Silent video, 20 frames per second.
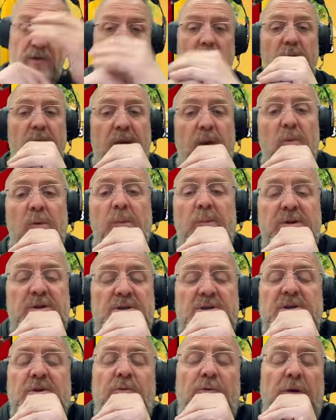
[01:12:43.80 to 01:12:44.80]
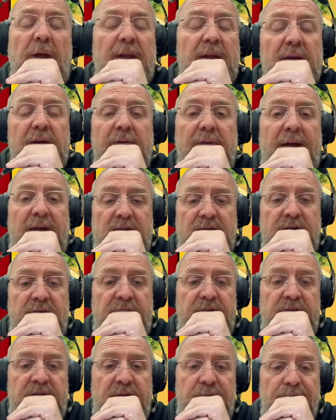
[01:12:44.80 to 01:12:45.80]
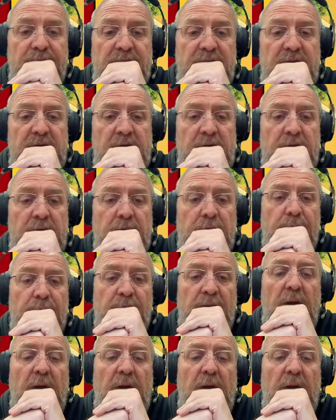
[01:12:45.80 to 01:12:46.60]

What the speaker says: but it will be just a regular activity. So I